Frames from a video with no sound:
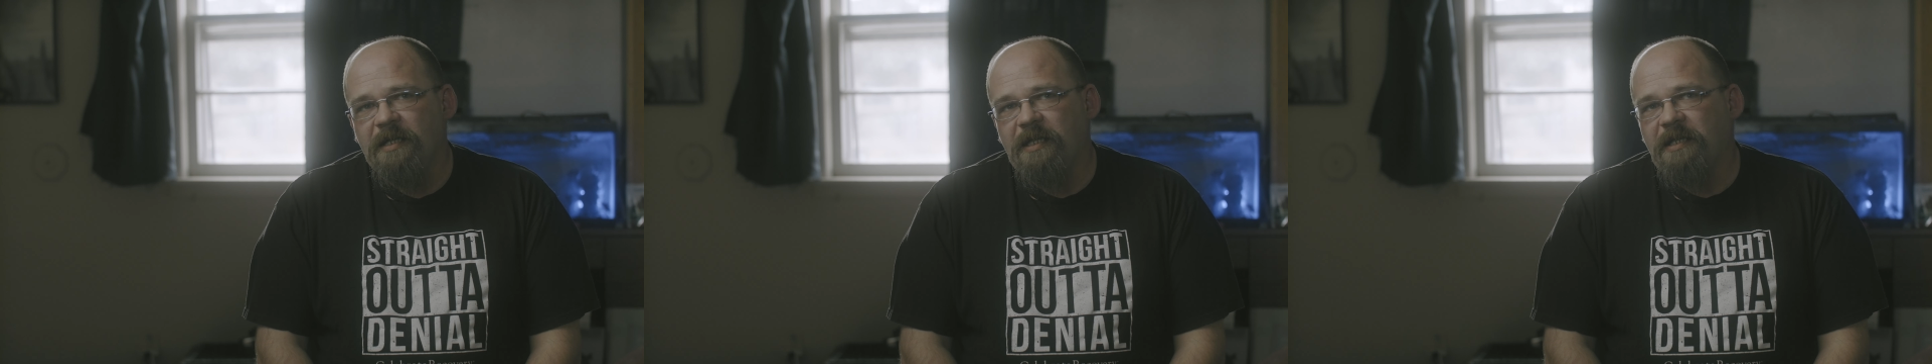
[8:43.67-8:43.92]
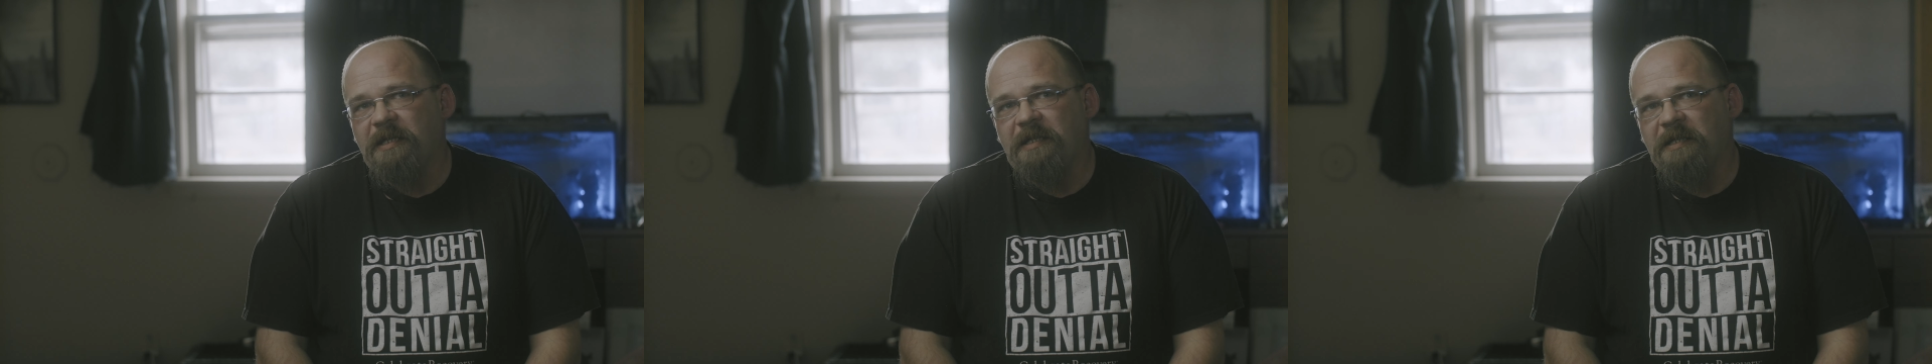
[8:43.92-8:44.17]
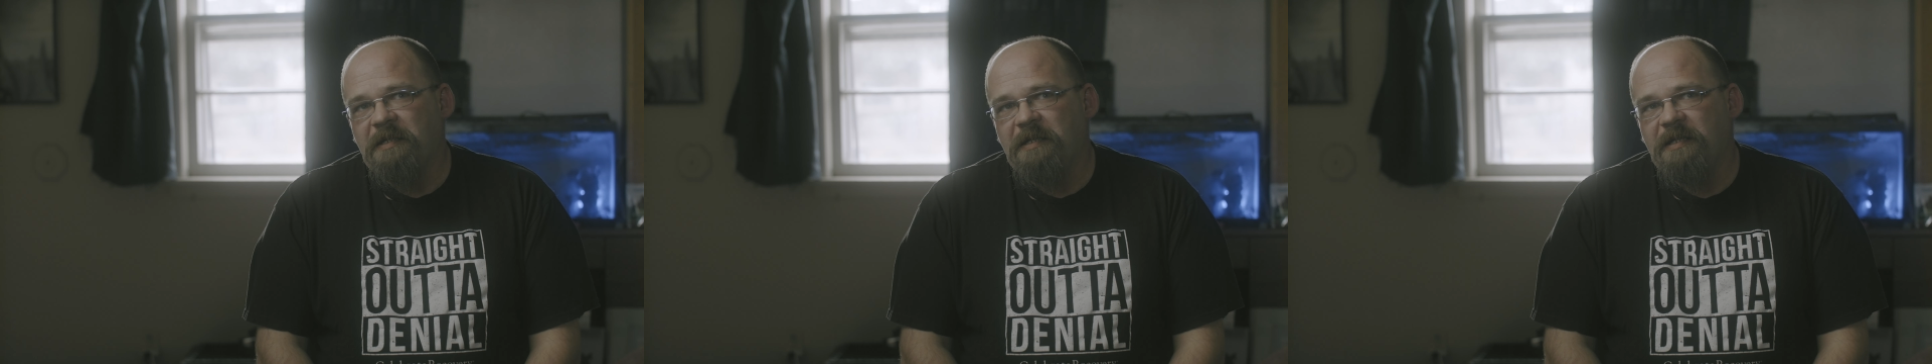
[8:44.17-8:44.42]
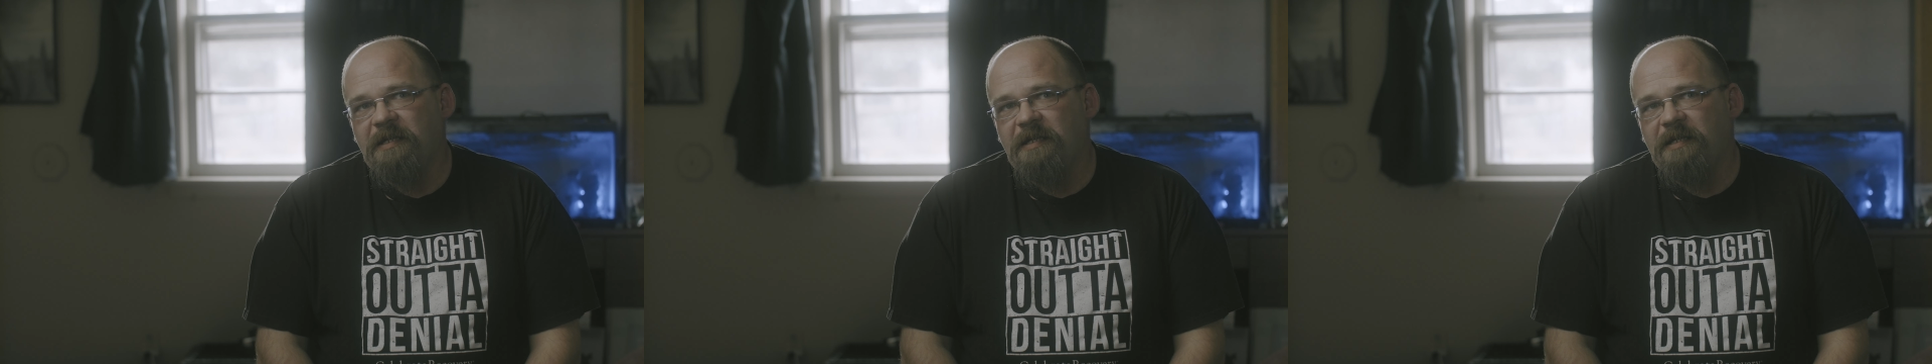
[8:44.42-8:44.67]

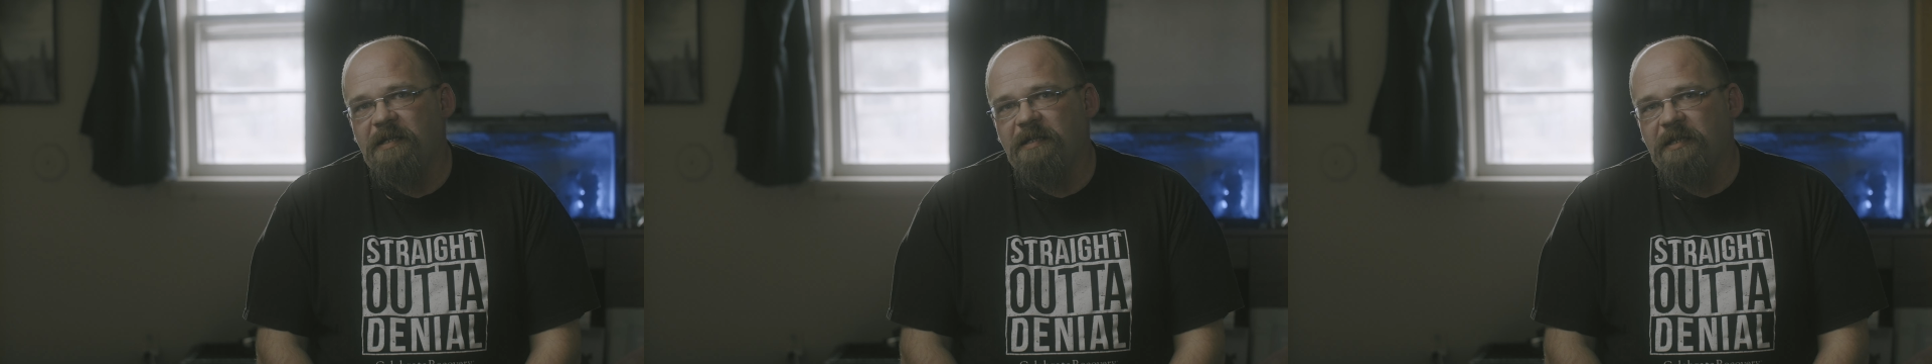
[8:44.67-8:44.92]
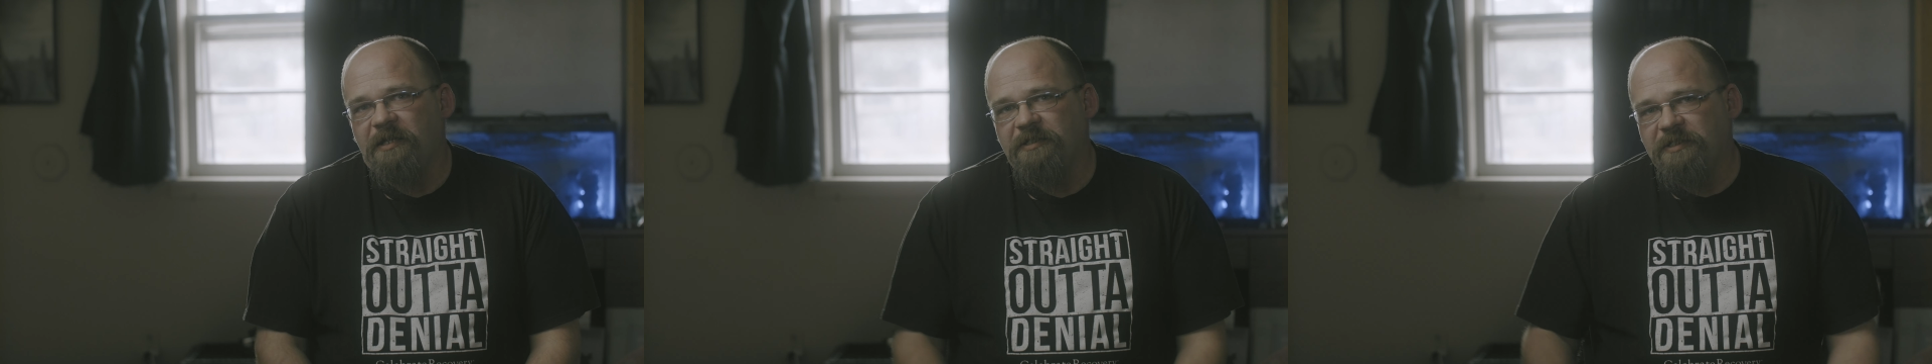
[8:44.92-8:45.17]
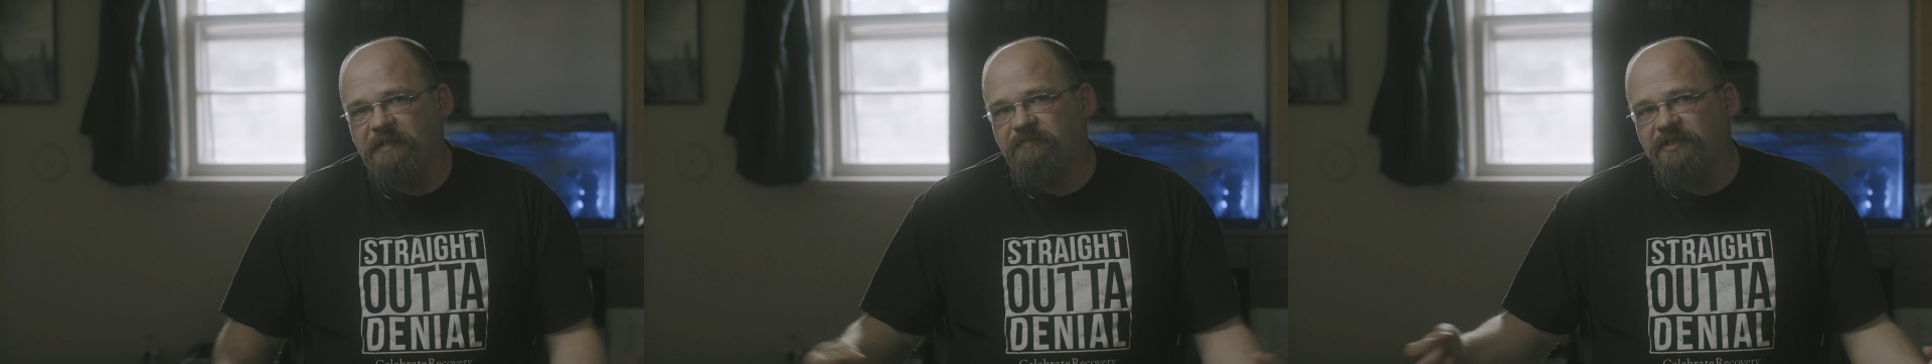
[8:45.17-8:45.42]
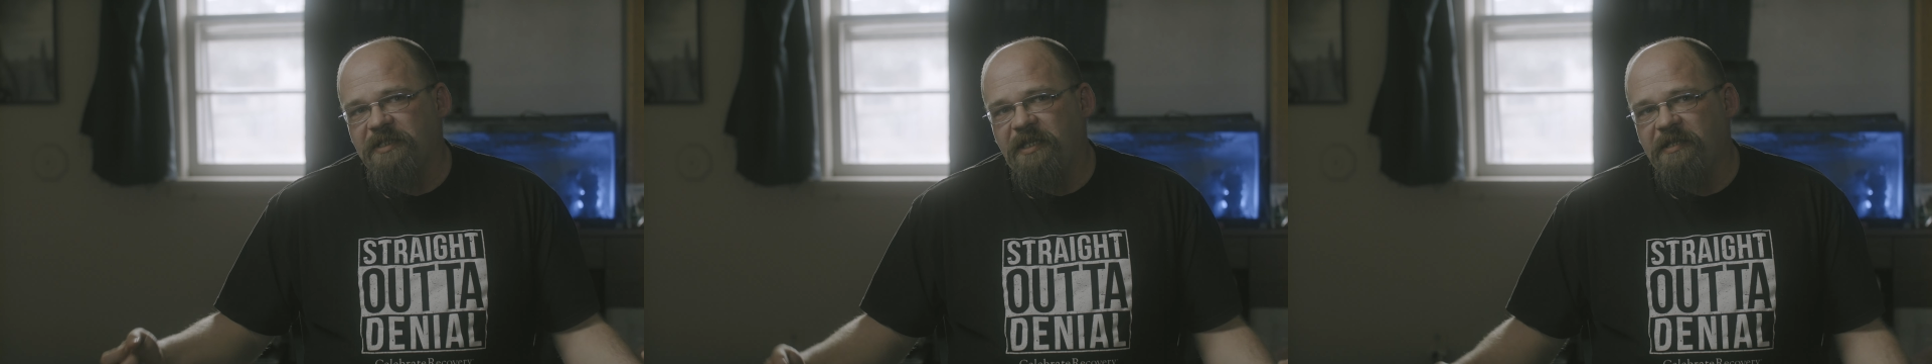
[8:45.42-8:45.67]
and god's love
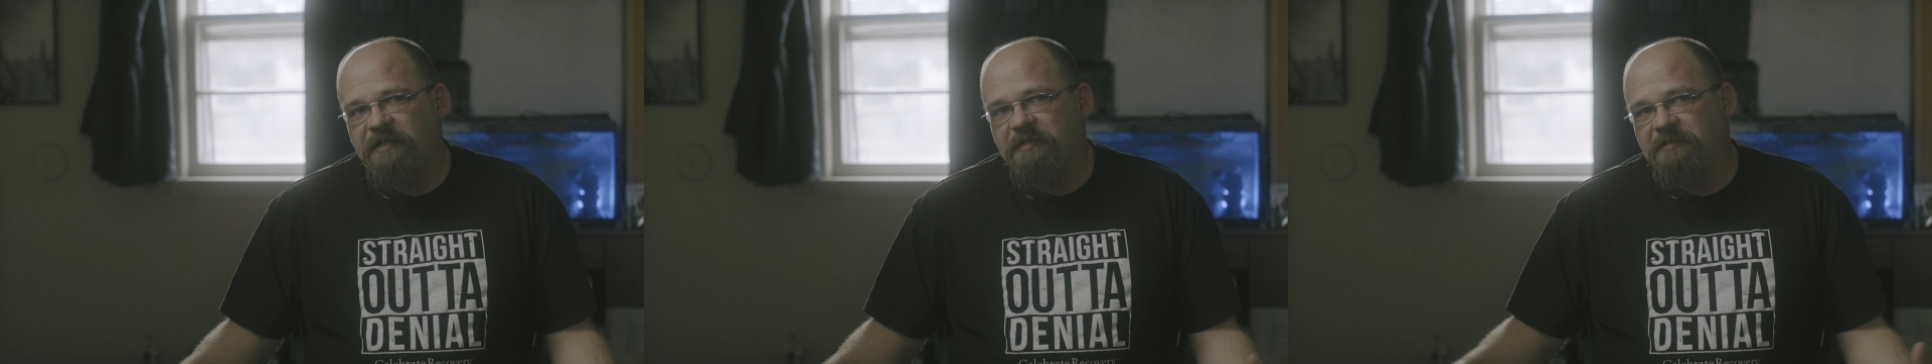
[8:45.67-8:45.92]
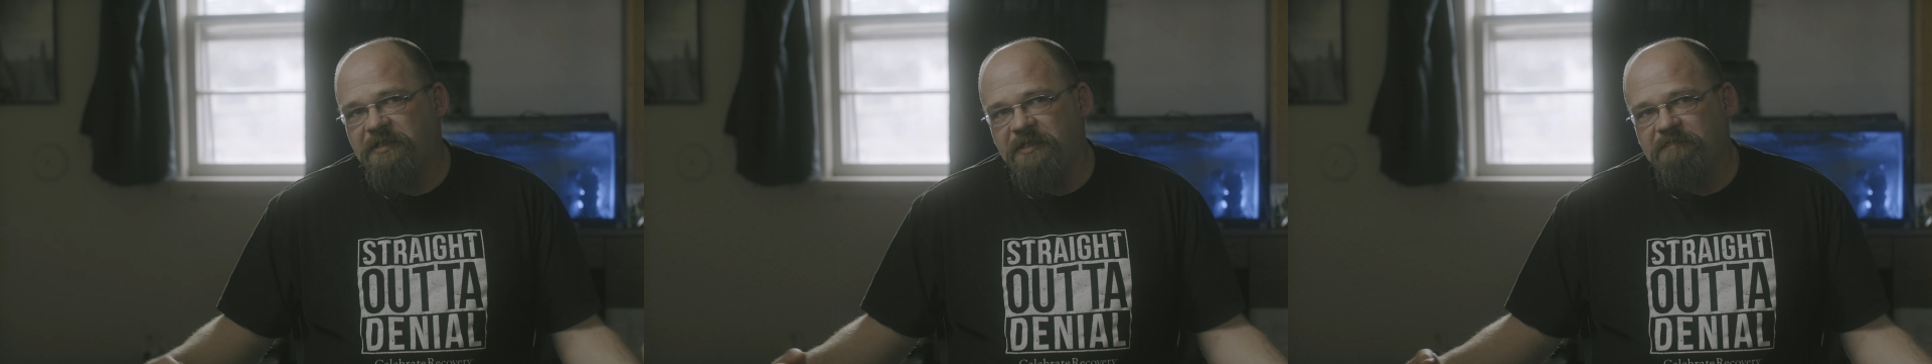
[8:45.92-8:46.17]
just kind of